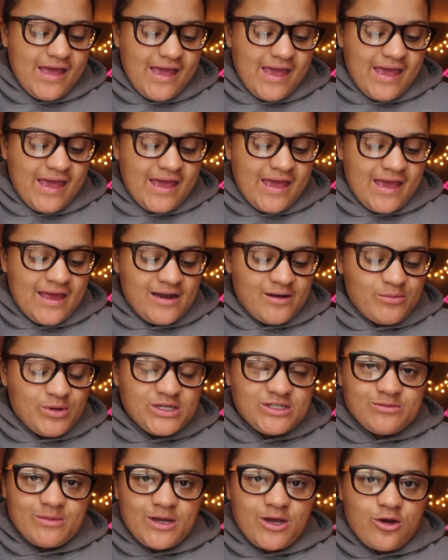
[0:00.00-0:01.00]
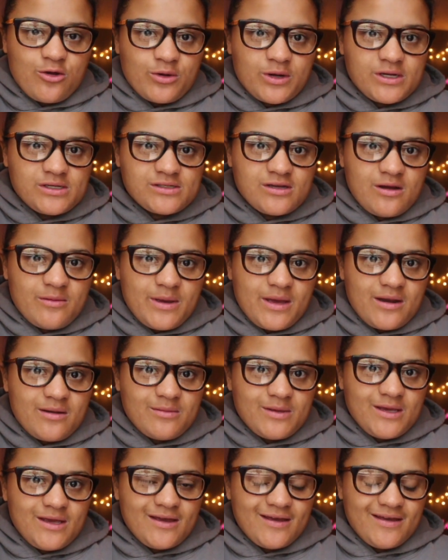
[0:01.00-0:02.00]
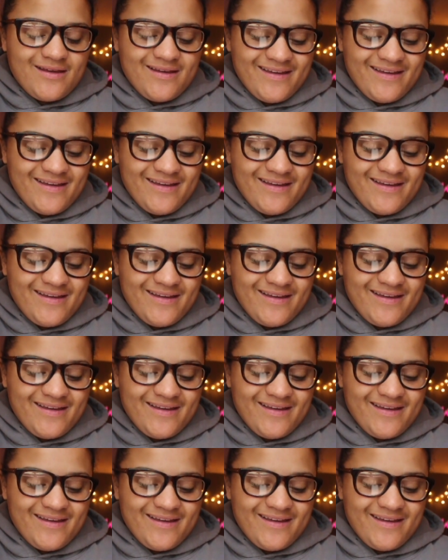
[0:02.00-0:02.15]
and a bunch of my coworkers got mad at me.